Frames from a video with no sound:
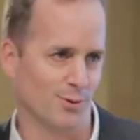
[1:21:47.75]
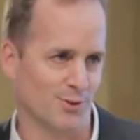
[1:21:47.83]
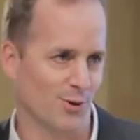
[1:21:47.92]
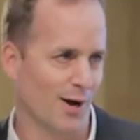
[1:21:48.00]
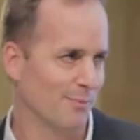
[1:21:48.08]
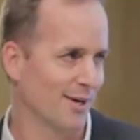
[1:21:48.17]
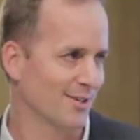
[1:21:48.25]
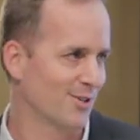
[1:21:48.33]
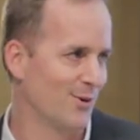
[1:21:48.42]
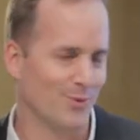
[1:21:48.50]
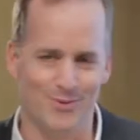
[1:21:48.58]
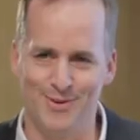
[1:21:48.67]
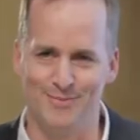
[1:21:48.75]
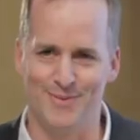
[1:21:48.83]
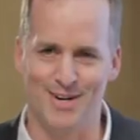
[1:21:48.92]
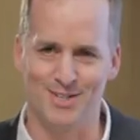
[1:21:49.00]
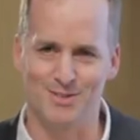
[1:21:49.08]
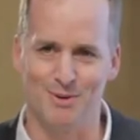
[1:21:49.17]
so I'm not too
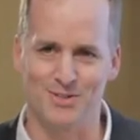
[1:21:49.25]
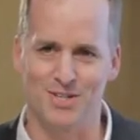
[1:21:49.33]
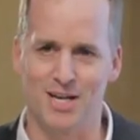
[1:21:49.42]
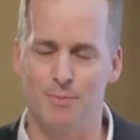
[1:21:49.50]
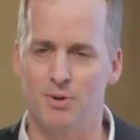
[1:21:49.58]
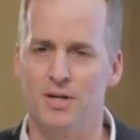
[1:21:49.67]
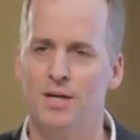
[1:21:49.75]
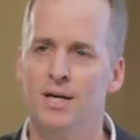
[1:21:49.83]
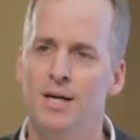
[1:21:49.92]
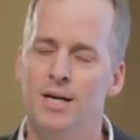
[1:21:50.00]
embarrassed about saying it,